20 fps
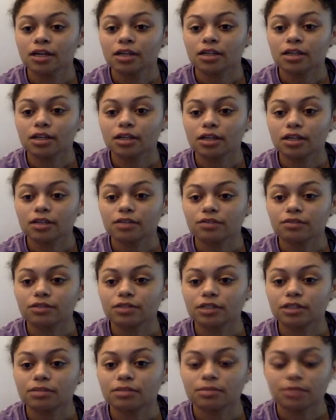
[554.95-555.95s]
Can't
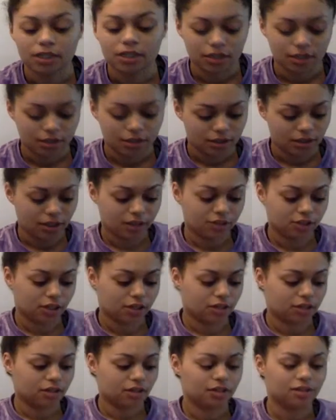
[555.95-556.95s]
freaking beat it. Yeah,
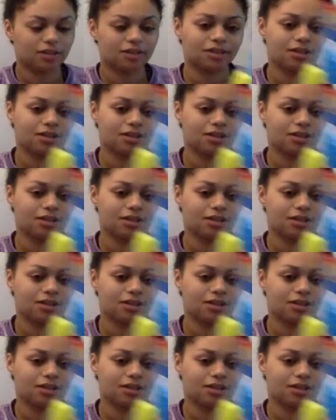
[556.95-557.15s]
Jackie.